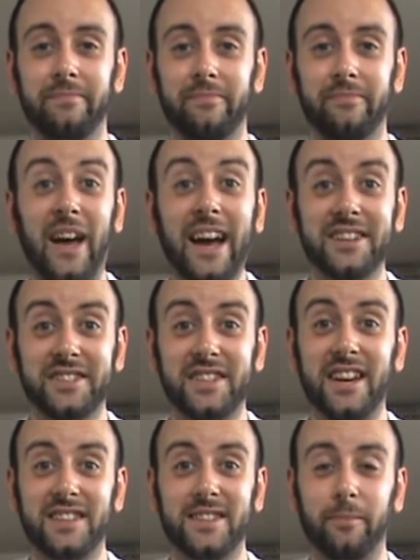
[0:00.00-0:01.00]
That is
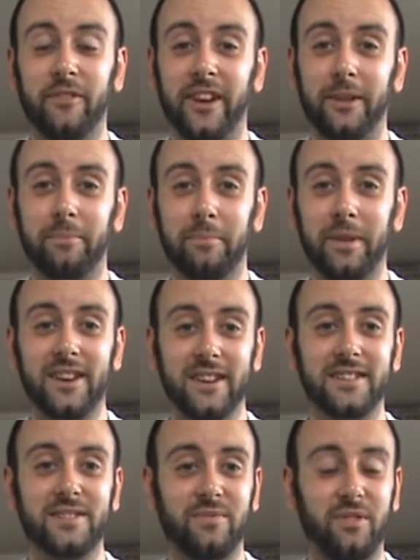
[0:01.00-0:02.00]
saying something,
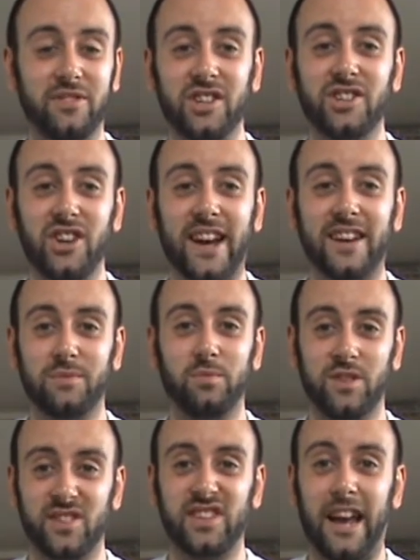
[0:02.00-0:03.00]
because Frosty Jack's
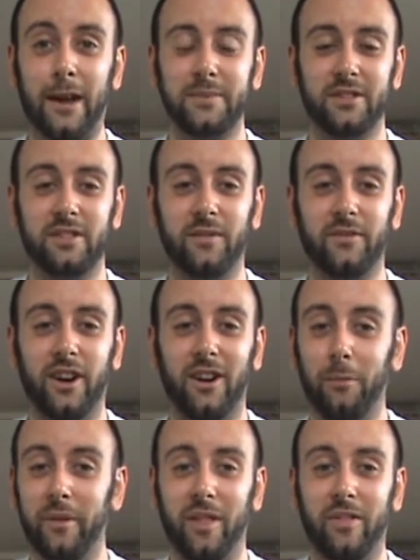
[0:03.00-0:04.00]
was absolutely vile,
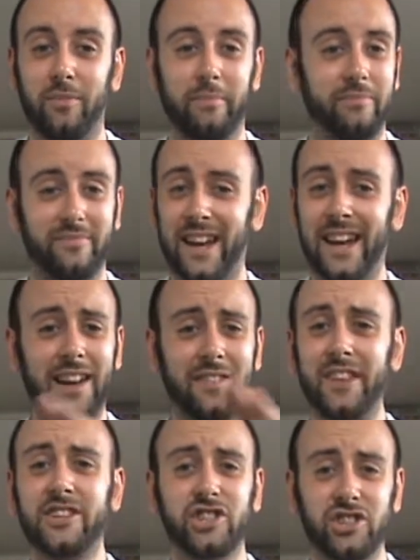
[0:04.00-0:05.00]
but
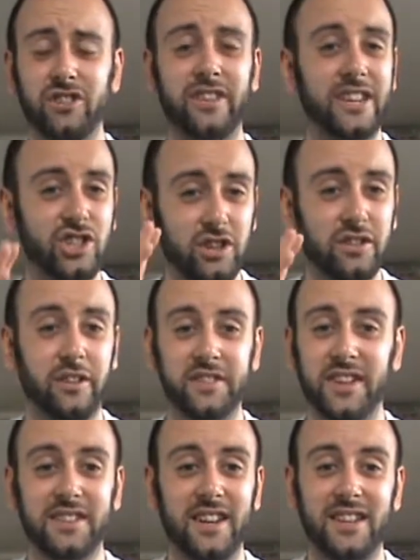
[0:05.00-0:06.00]
this should not
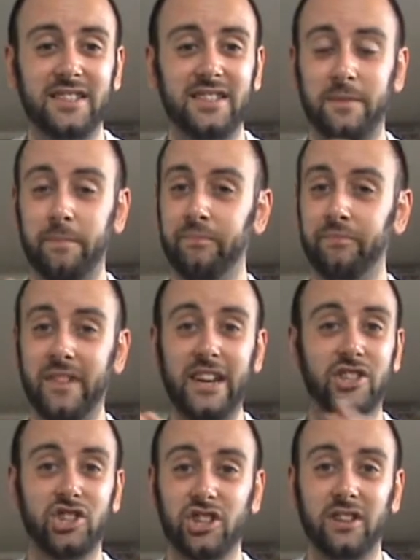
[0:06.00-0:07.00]
exist. It
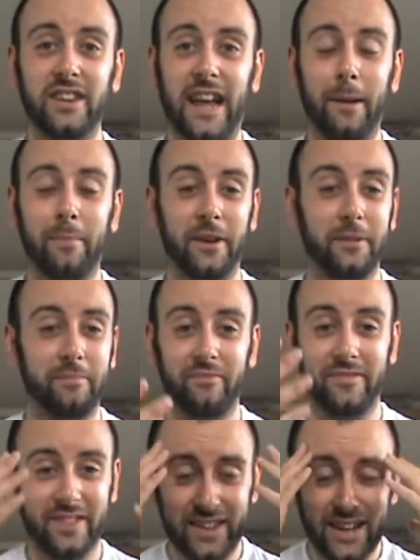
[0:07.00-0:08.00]
shouldn't happen.
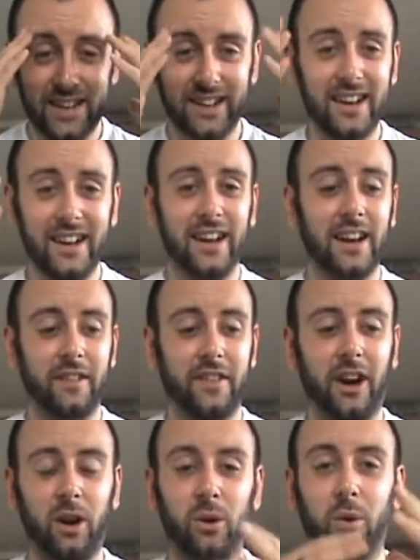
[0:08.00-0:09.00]
The
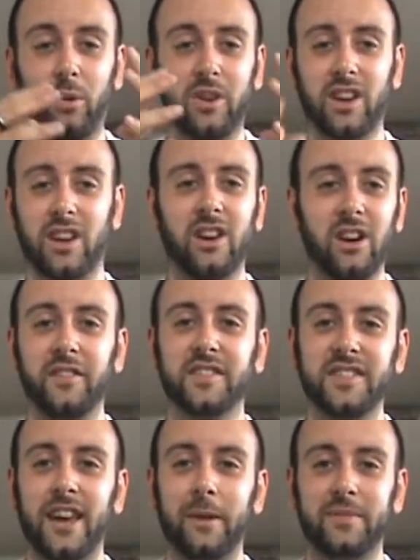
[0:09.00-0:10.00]
whole
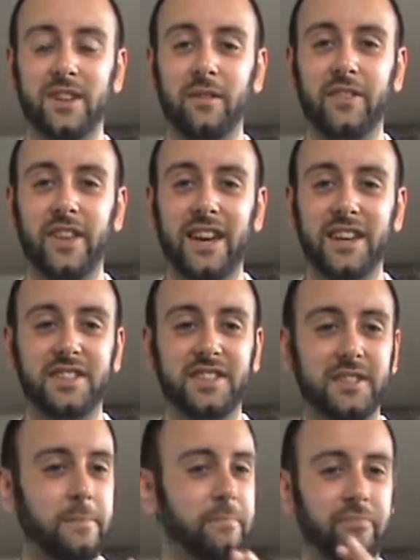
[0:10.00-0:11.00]
concept of
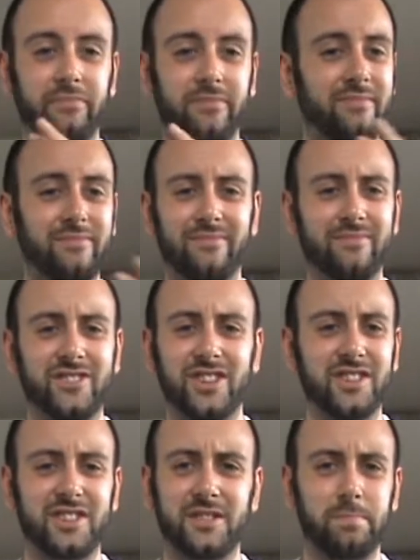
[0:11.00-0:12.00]
this
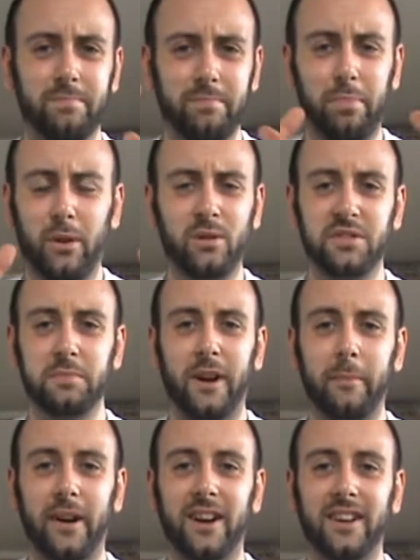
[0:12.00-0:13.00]
just boggles my
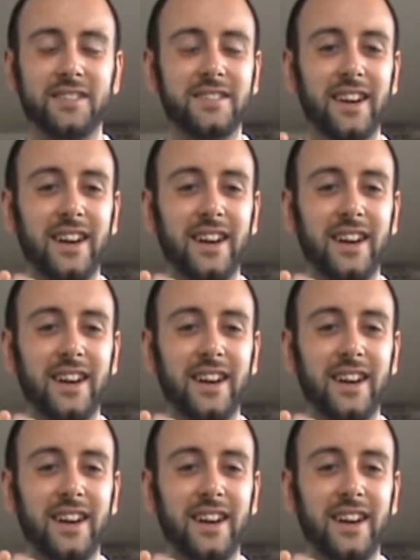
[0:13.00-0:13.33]
mind.